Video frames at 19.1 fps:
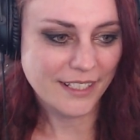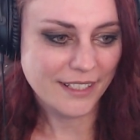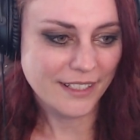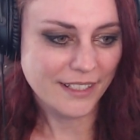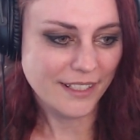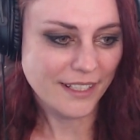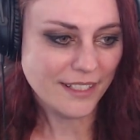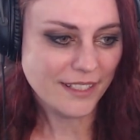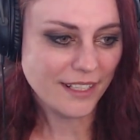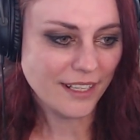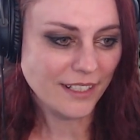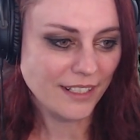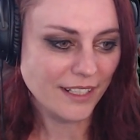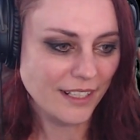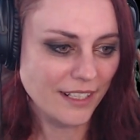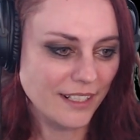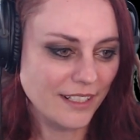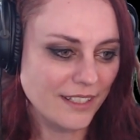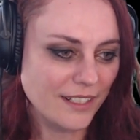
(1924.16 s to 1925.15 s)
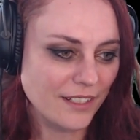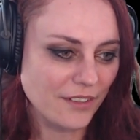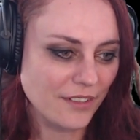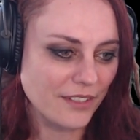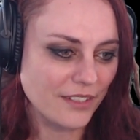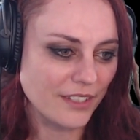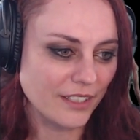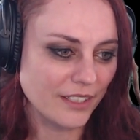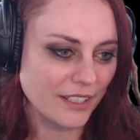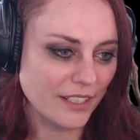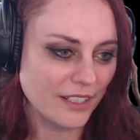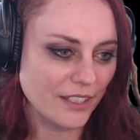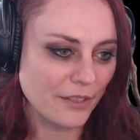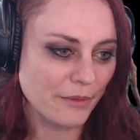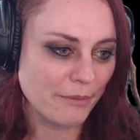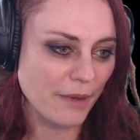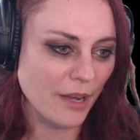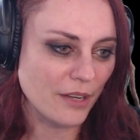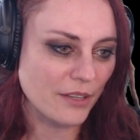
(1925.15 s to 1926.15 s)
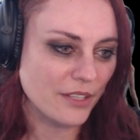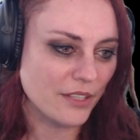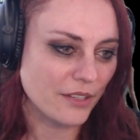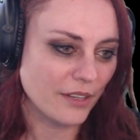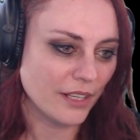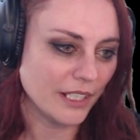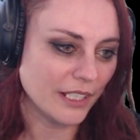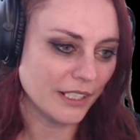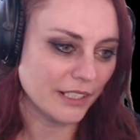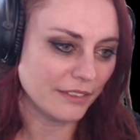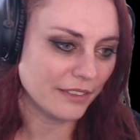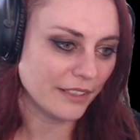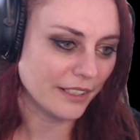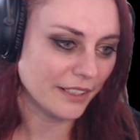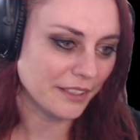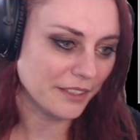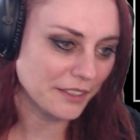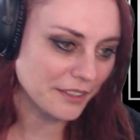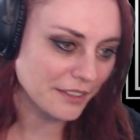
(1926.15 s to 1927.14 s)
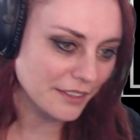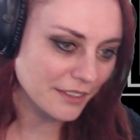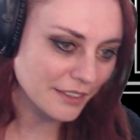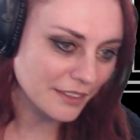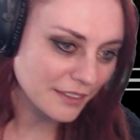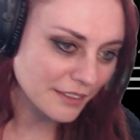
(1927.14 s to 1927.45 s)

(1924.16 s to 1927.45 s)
That's kind of interesting, uh, sure. the mouse oh, you have for, here. For like,